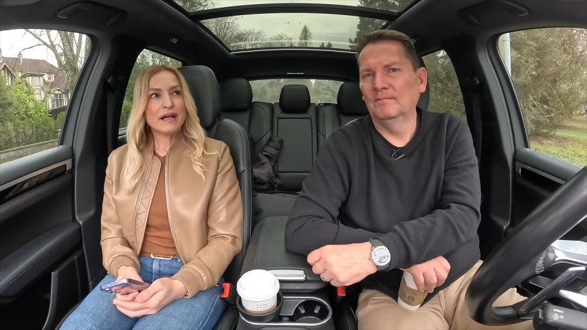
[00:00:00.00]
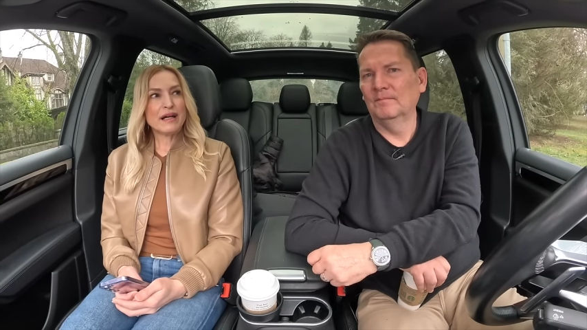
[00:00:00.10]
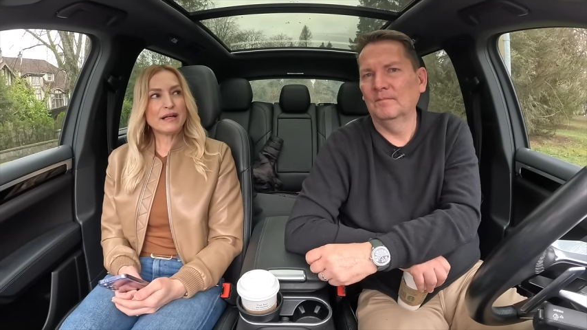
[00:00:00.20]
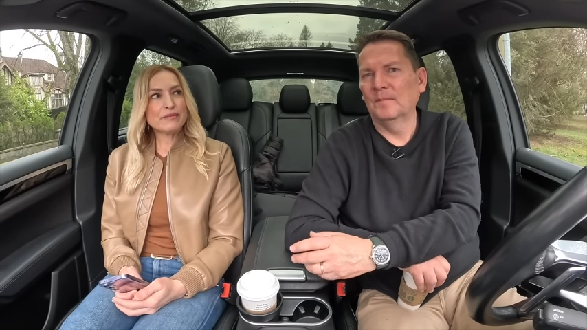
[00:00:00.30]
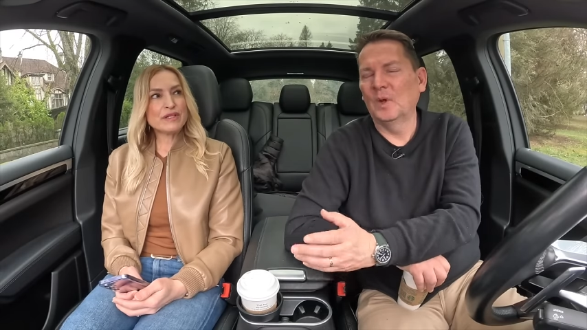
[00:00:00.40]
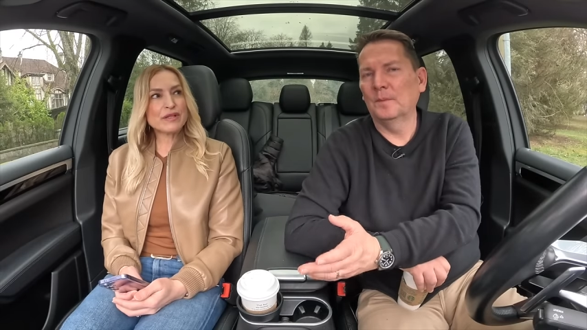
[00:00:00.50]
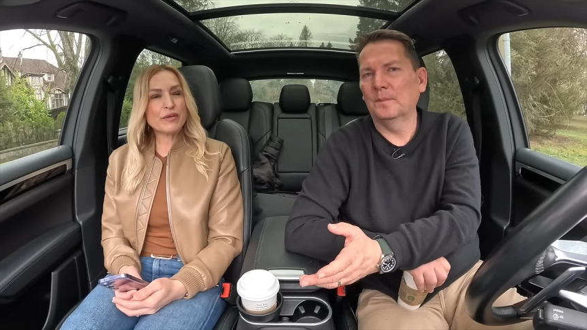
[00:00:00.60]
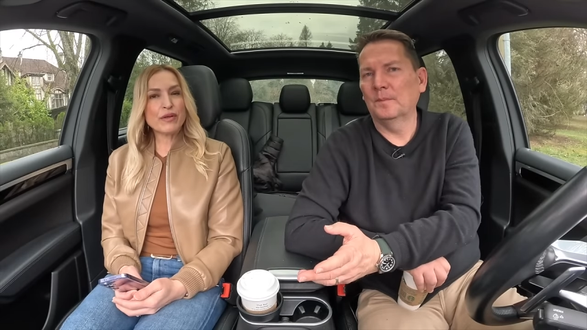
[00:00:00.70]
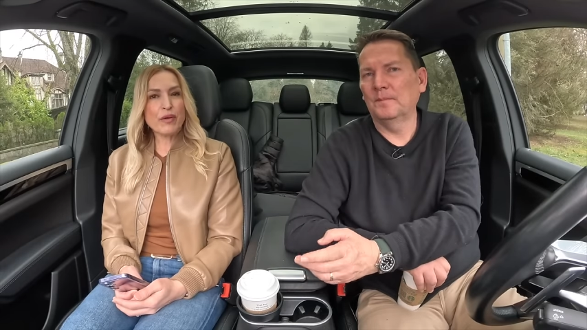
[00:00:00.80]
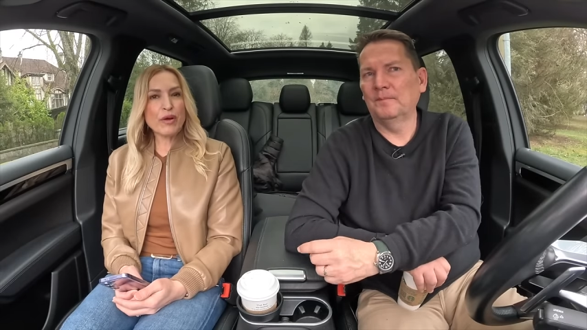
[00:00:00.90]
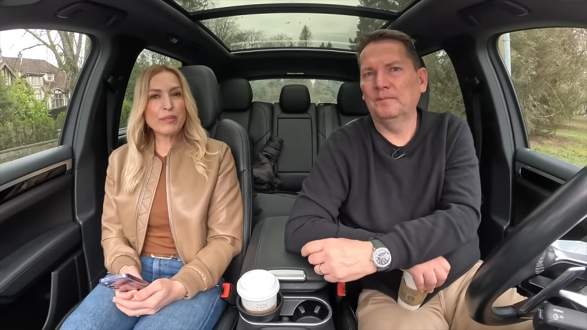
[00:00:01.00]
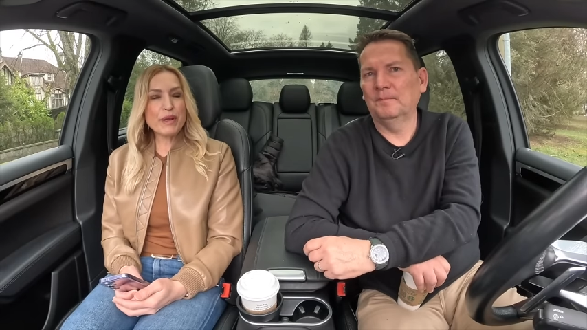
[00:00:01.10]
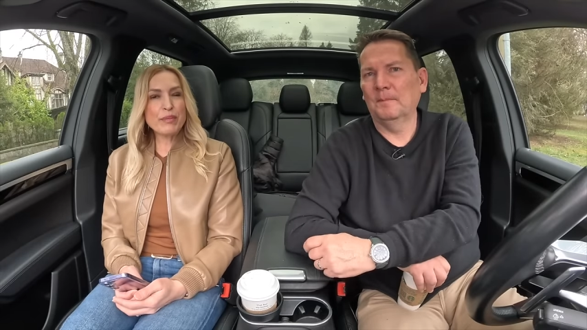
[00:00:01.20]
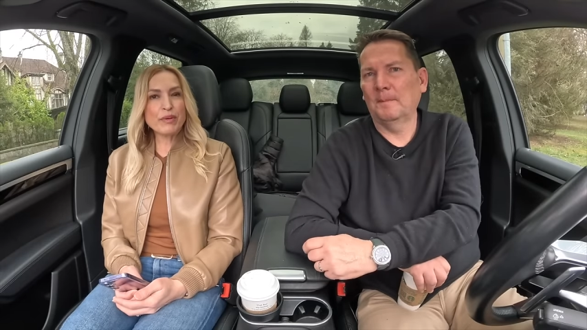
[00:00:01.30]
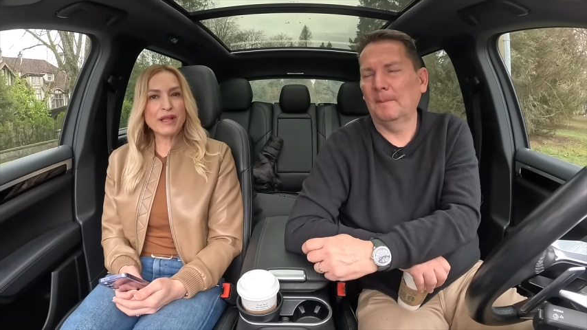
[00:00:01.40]
Speaker 1: Um, so there are
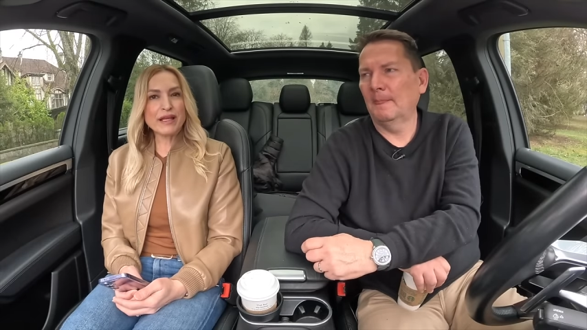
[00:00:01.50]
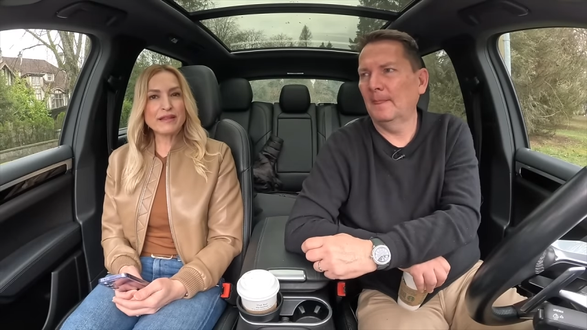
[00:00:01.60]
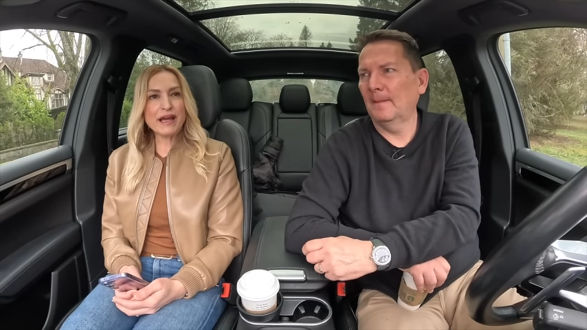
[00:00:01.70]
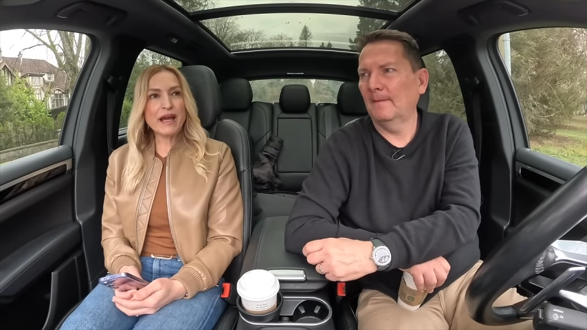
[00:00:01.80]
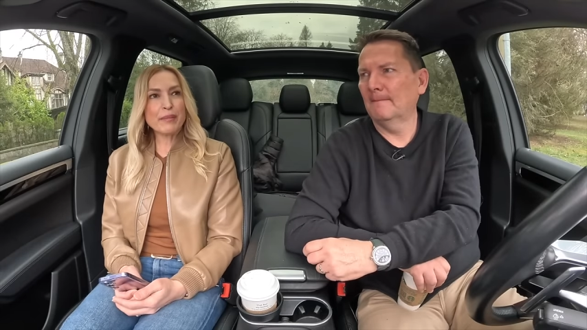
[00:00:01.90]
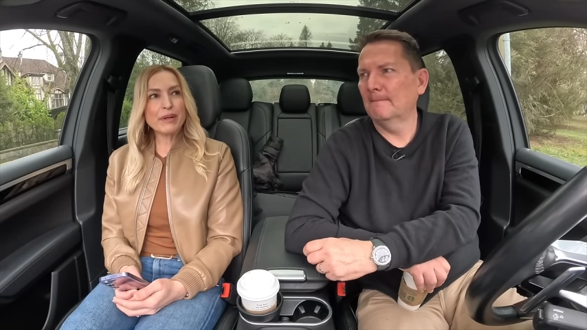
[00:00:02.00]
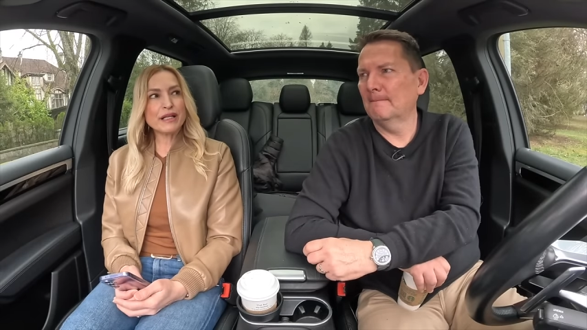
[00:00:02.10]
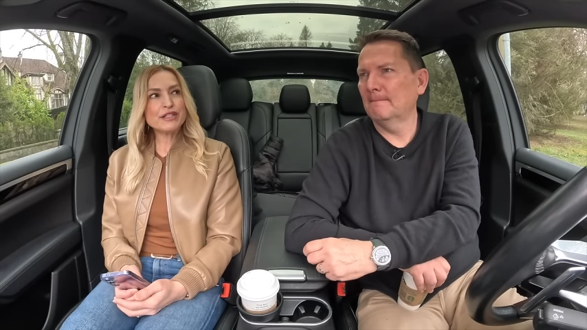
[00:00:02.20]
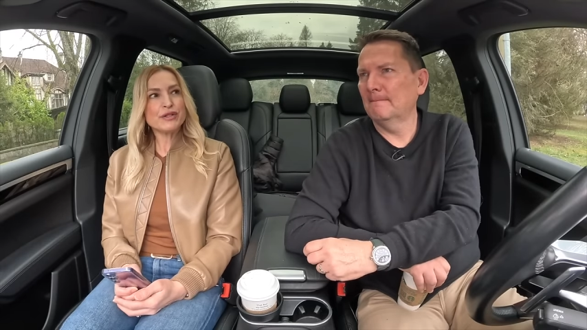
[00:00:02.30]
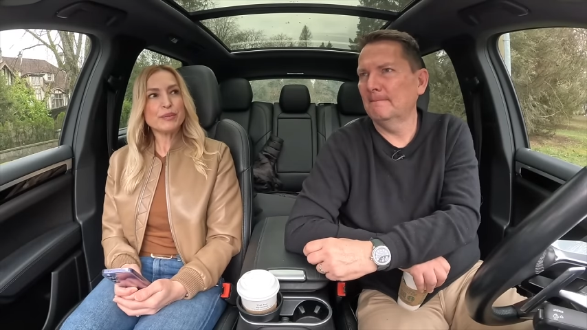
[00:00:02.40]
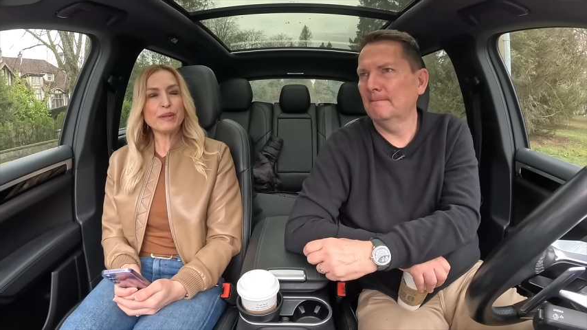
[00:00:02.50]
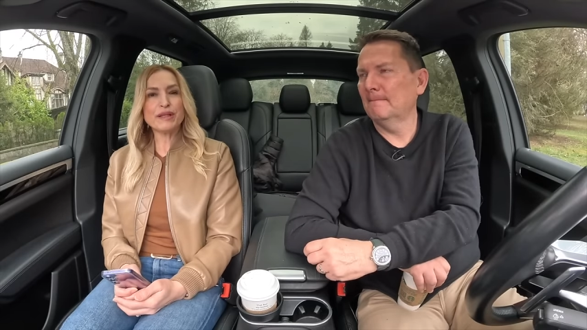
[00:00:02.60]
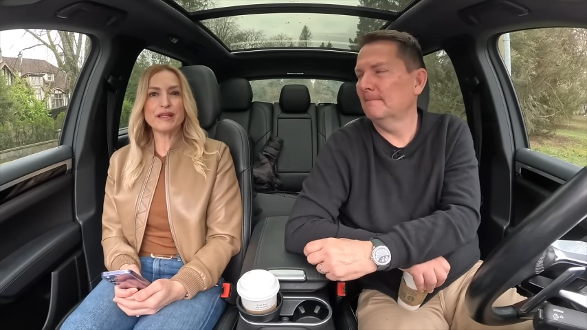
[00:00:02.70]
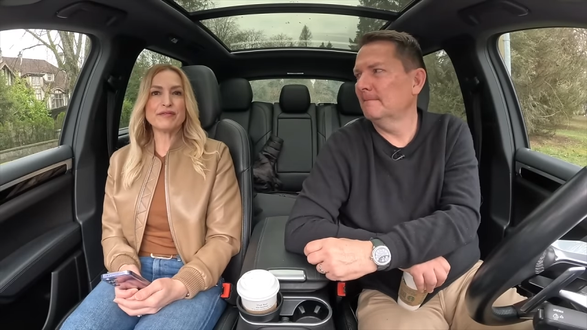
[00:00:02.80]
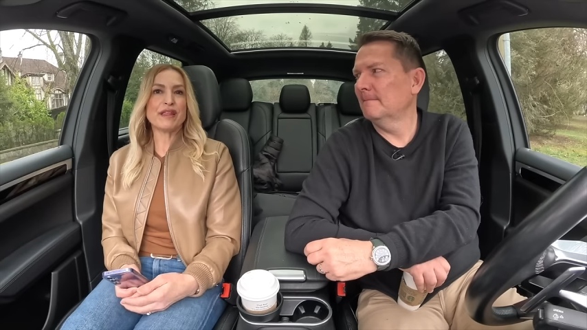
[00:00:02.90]
people like that, but I do
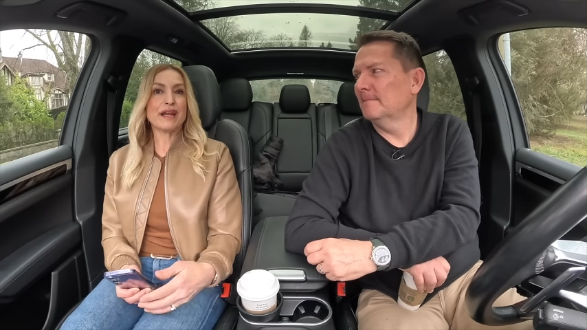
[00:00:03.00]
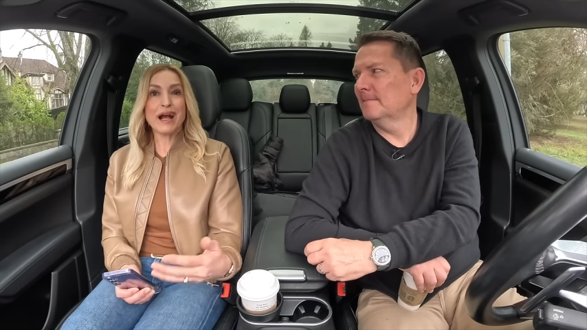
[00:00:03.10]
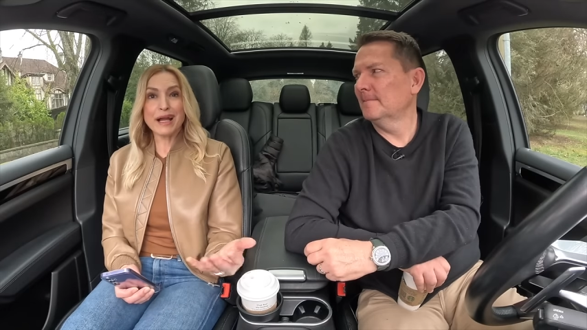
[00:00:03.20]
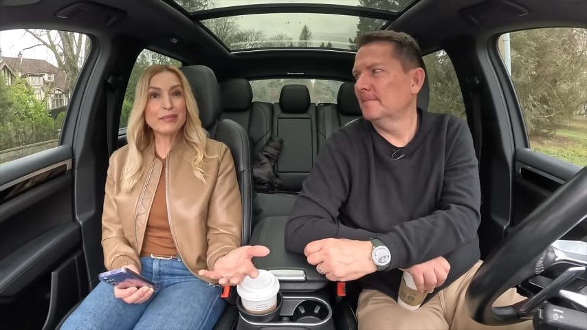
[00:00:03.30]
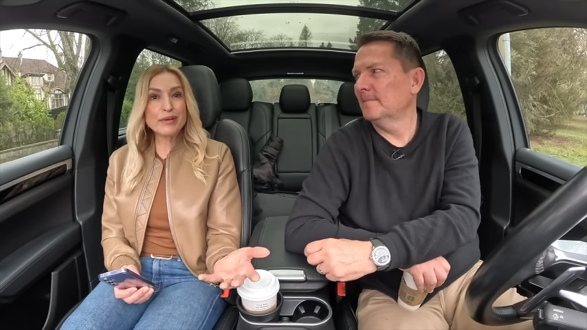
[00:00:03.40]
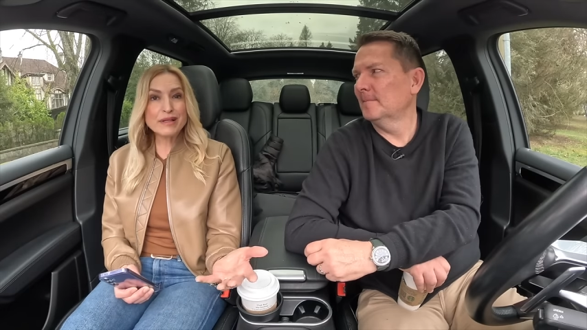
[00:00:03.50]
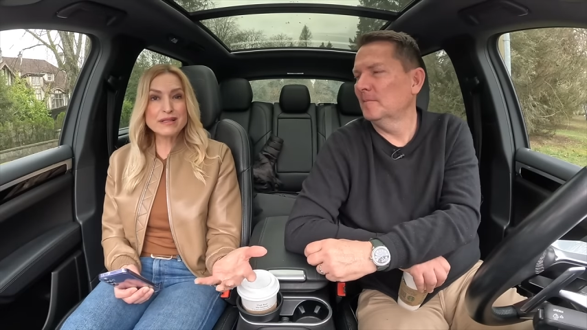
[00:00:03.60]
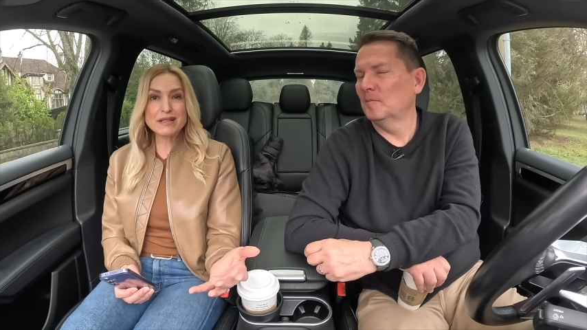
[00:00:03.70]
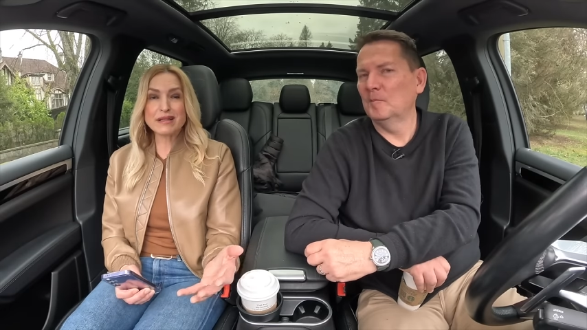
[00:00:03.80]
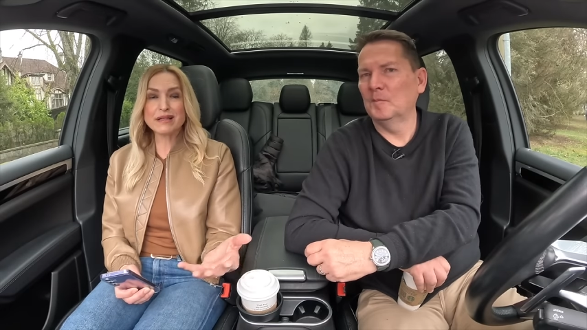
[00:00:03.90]
believe that hybrids and